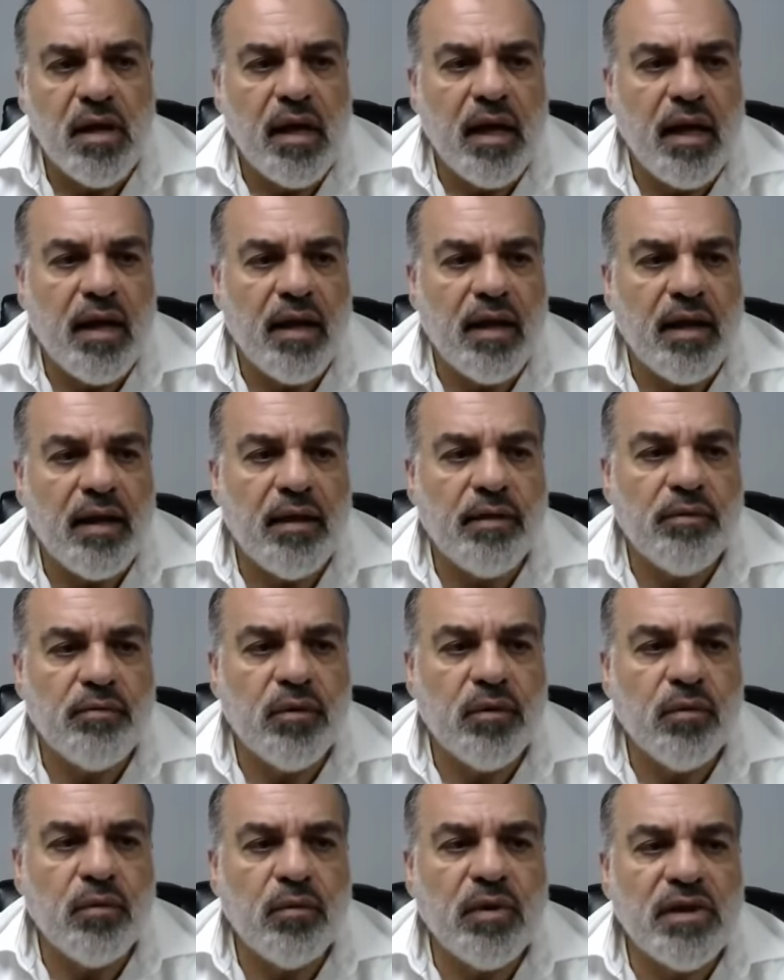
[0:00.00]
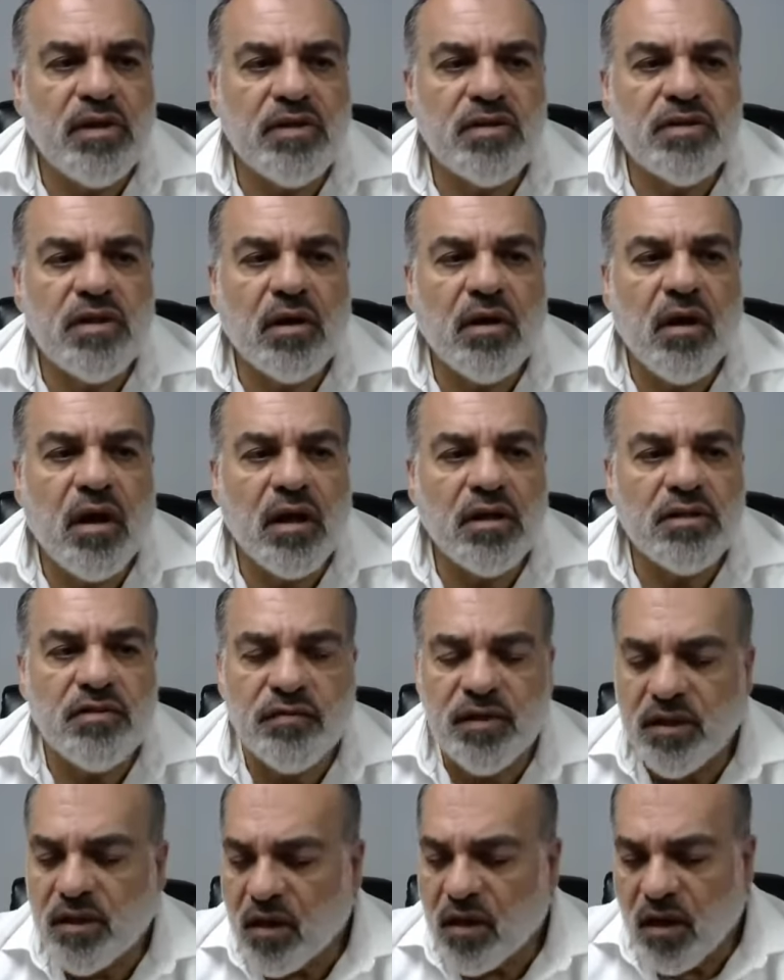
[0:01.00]
What is the cause of
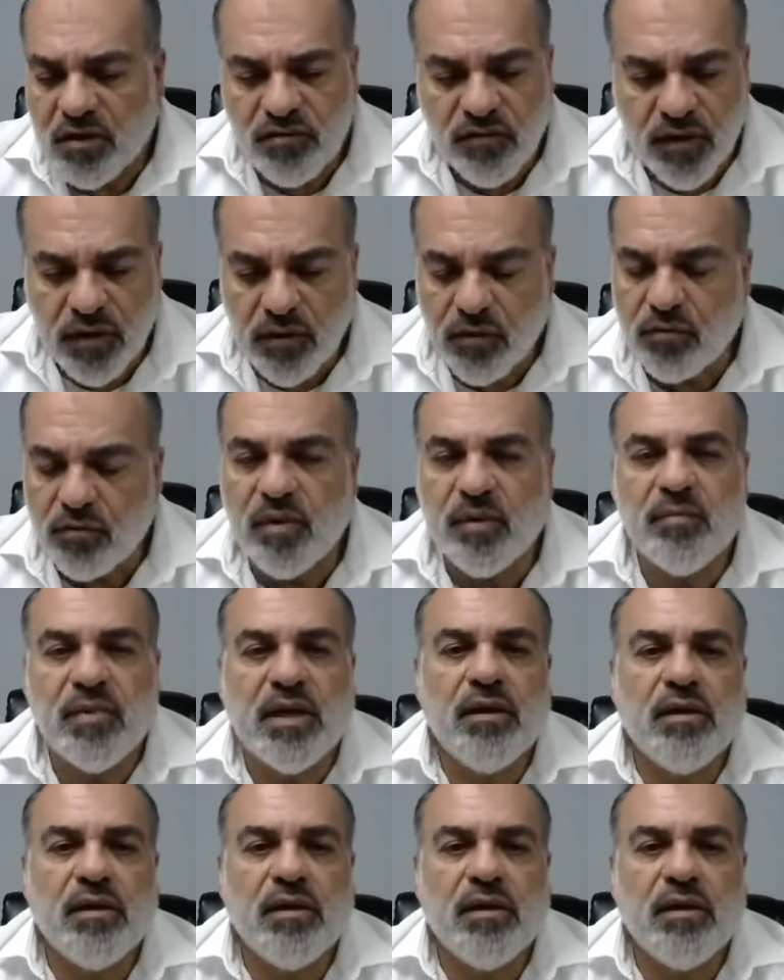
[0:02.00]
it? The cause of it could be many